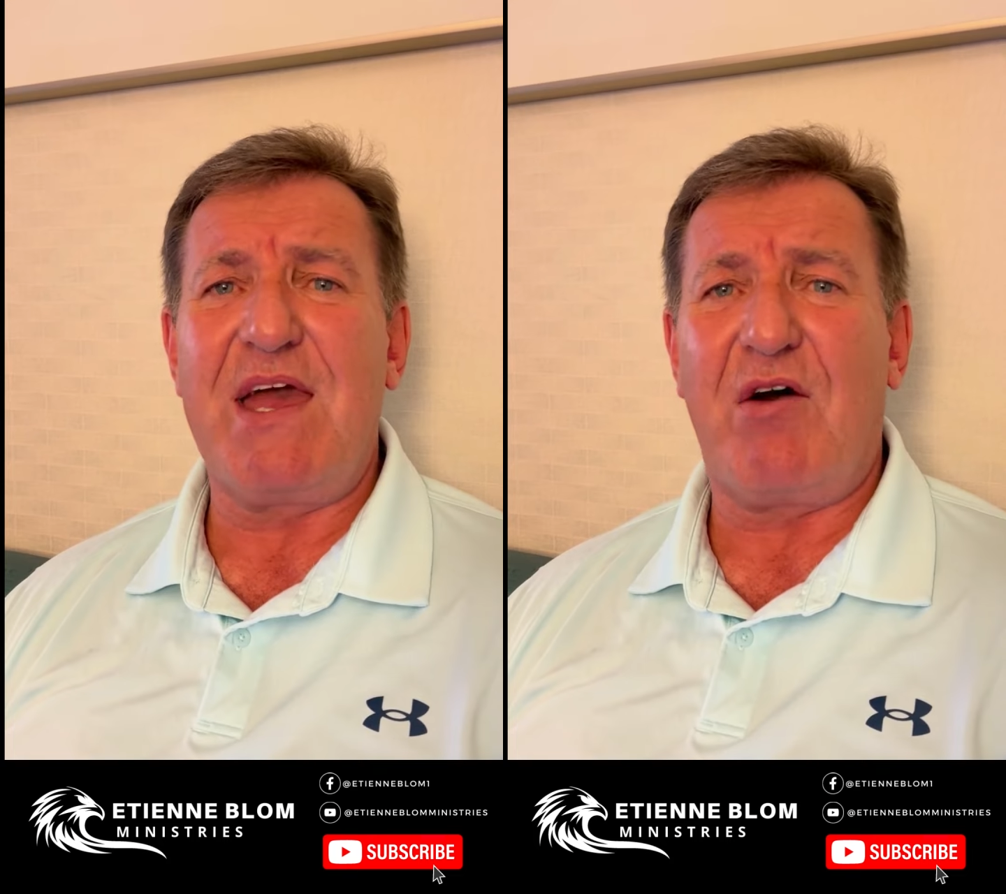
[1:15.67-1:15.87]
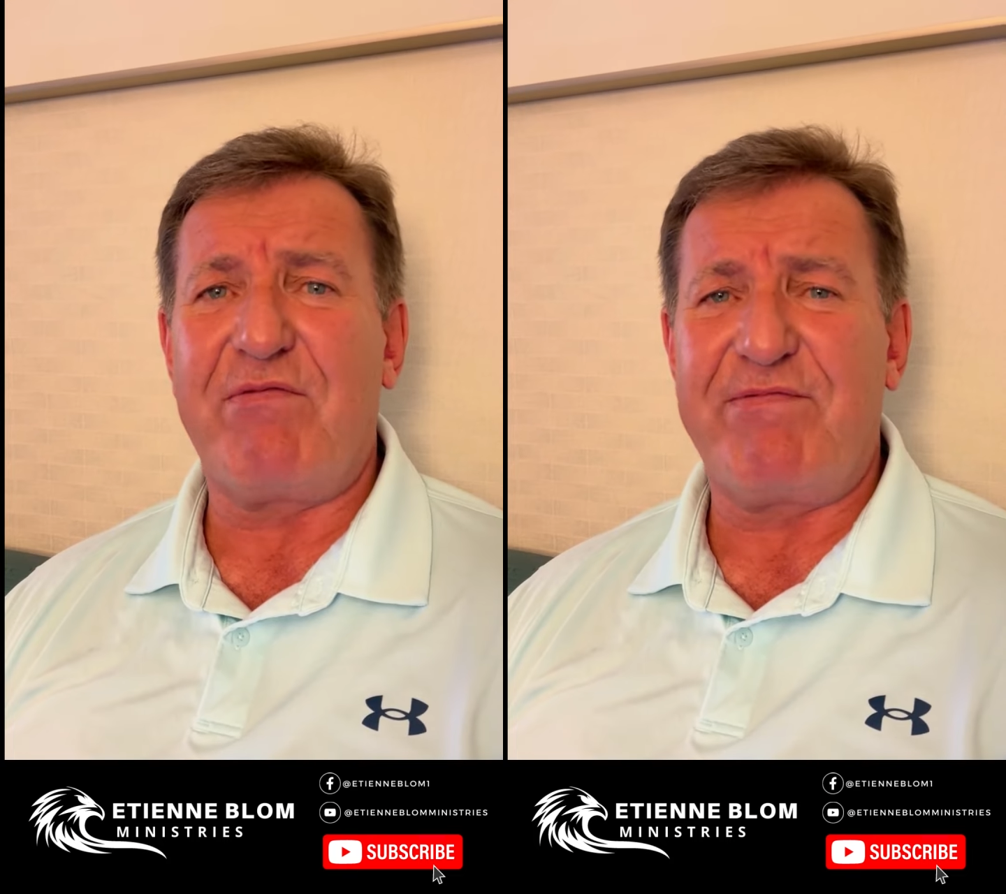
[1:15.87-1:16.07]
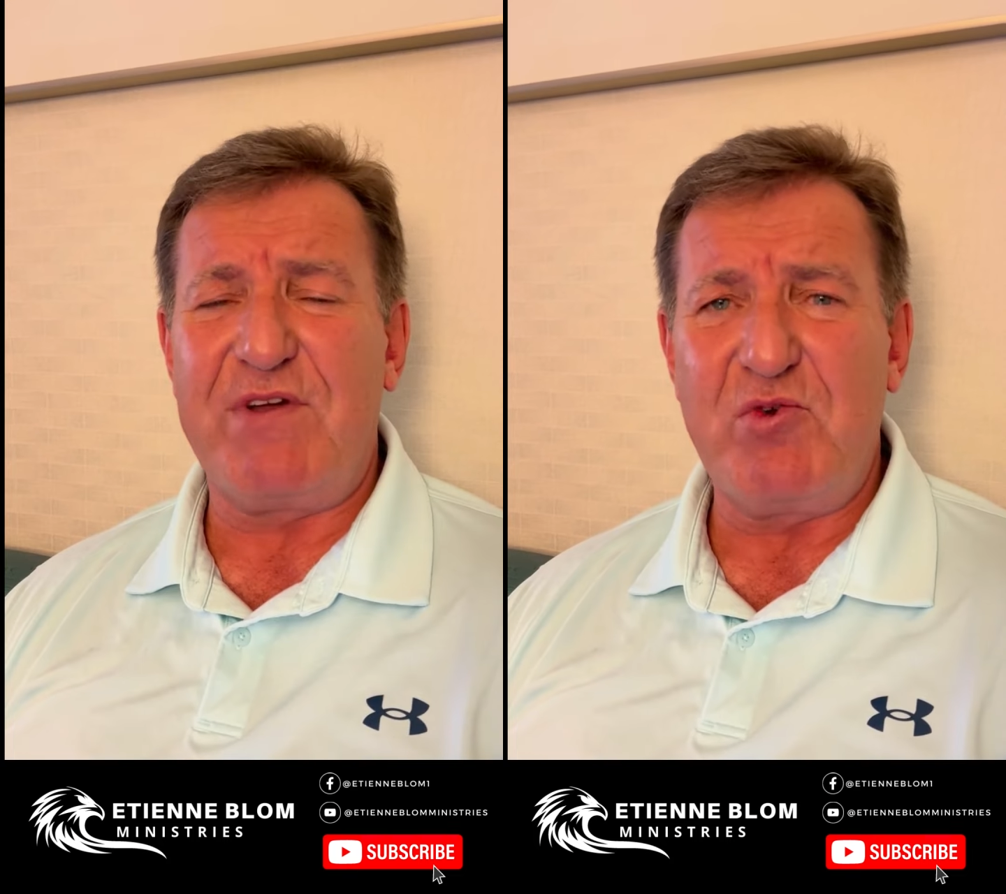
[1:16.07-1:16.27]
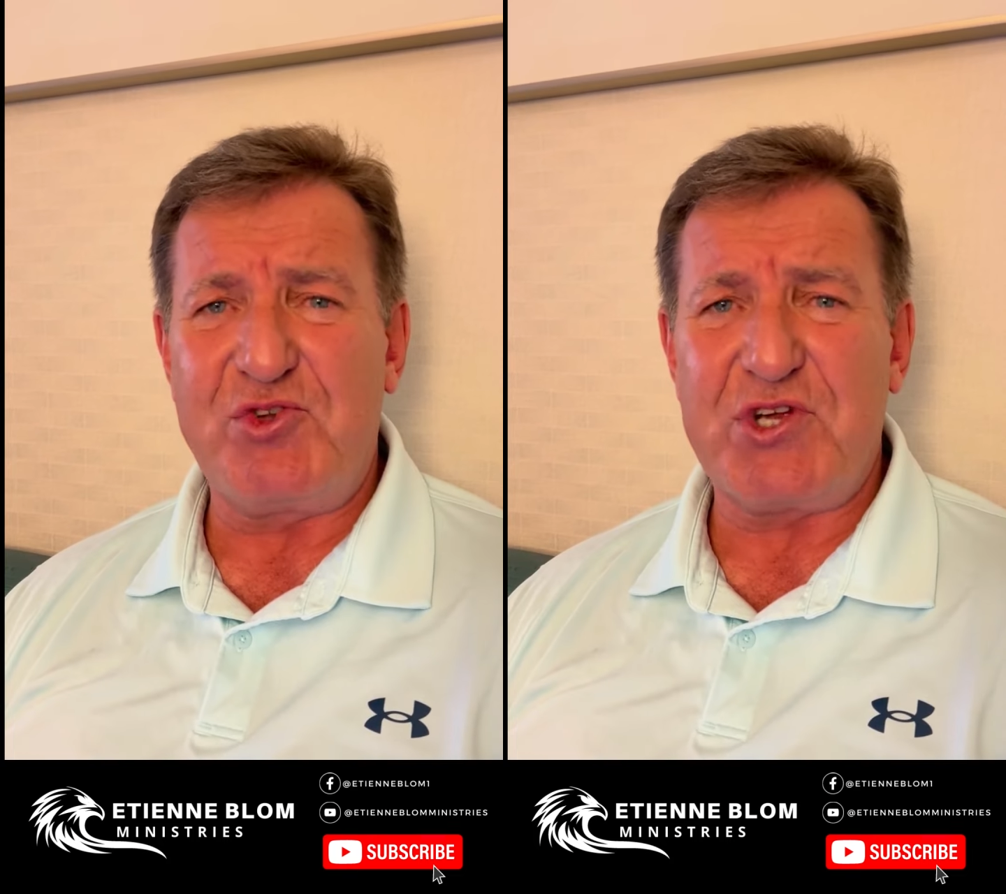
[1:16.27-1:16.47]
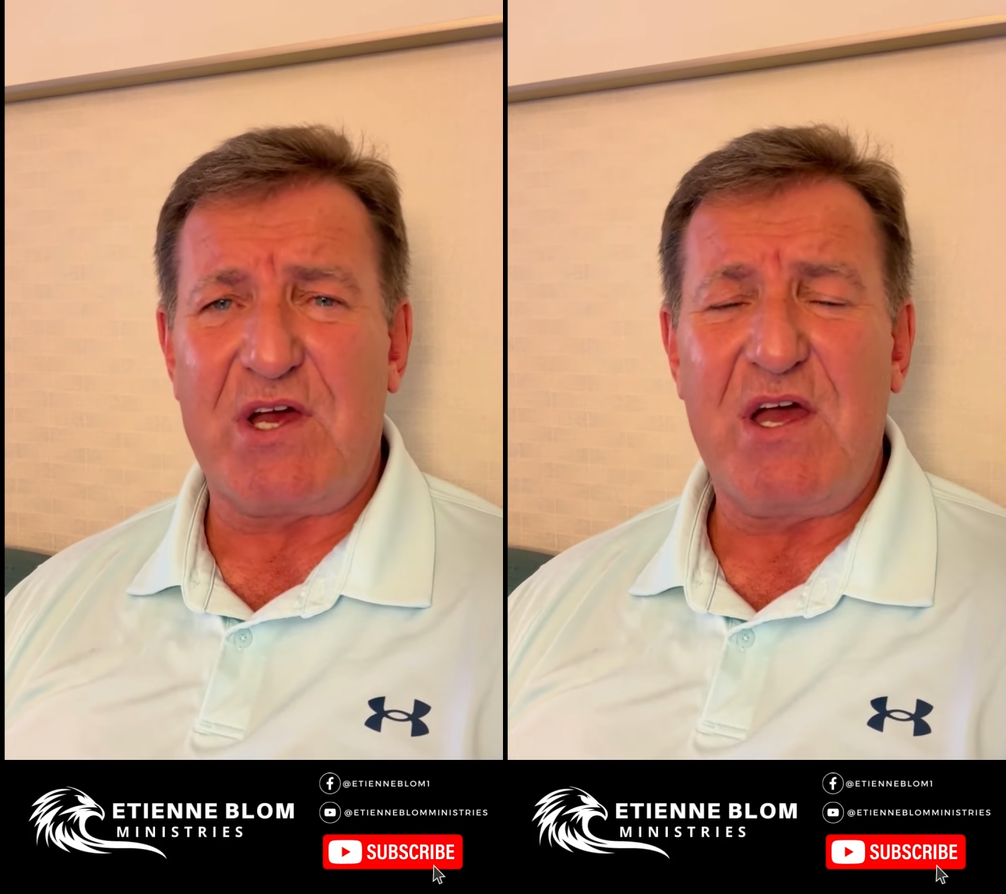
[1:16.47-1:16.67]
our
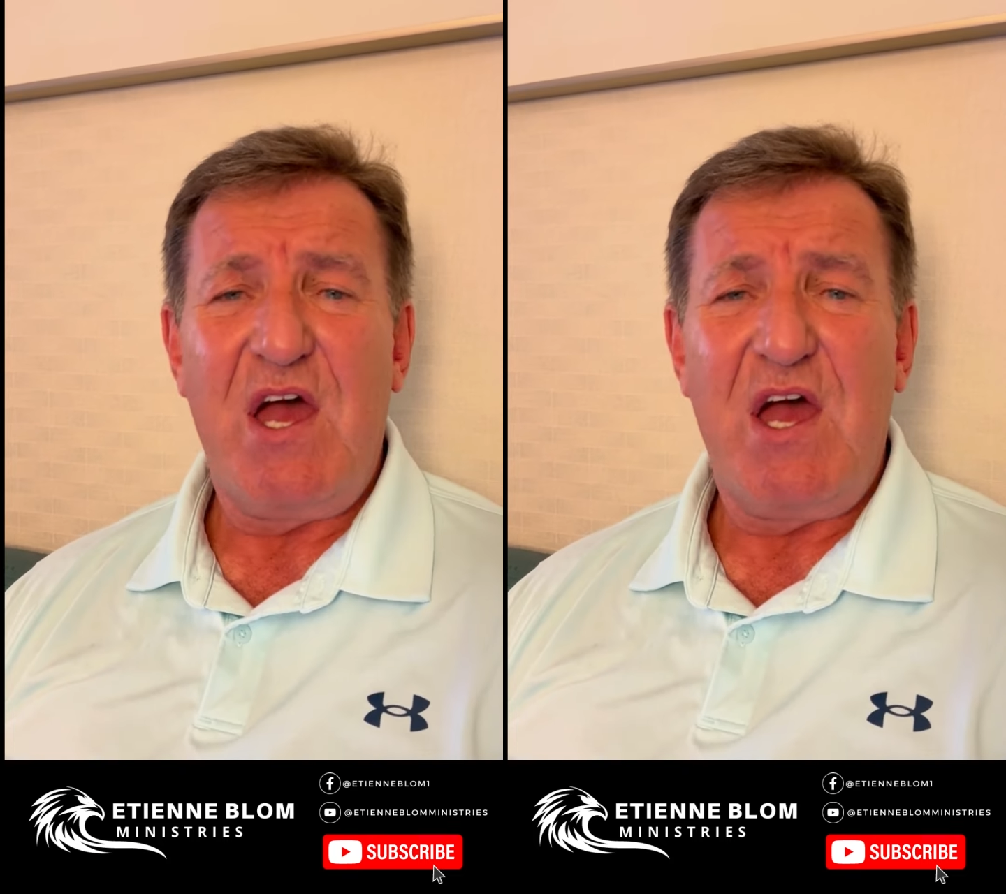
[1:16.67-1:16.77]
future